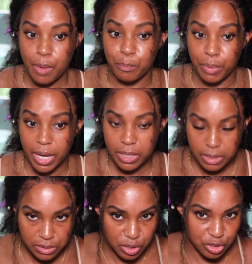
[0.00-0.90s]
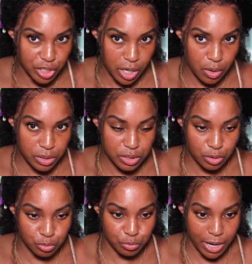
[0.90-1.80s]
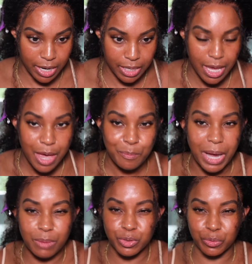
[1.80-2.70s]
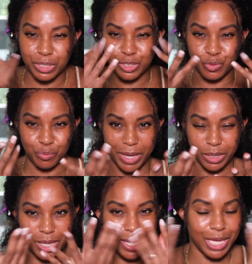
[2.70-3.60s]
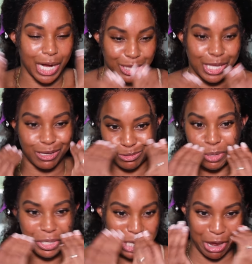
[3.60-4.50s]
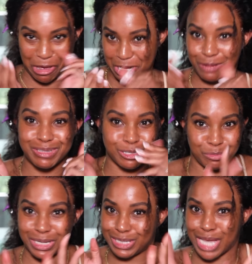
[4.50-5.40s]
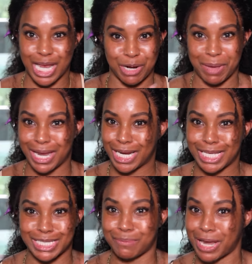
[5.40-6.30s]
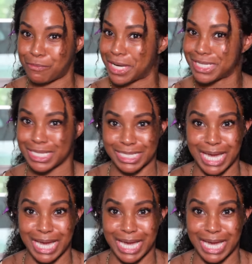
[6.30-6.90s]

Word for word: But because the gel is still drying, but I'm doing this new method and I think it's working out, and I'm super excited about it because I'm not wasting